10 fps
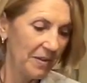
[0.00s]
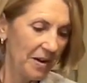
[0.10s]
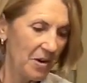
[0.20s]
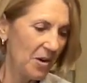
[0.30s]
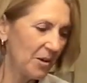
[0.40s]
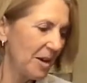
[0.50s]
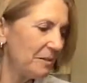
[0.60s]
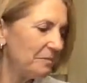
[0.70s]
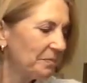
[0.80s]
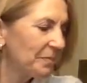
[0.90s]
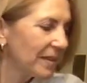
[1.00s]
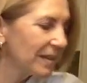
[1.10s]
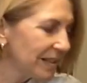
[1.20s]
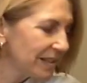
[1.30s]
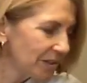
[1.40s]
All right,
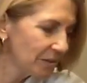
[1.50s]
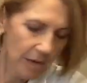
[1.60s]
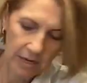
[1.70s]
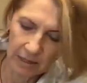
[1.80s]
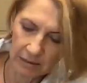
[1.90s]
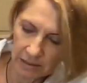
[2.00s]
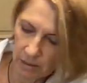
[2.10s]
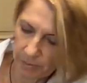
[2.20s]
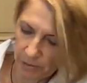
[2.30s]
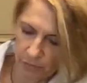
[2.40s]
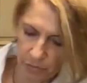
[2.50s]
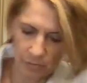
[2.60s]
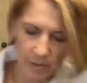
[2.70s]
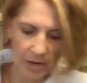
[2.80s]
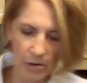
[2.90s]
so making a little bit of
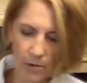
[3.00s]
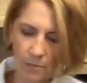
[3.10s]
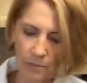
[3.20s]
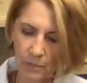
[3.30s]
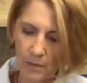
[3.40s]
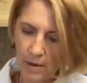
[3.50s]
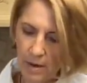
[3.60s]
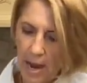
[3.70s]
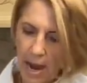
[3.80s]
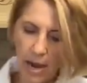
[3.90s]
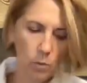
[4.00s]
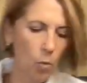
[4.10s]
room here, and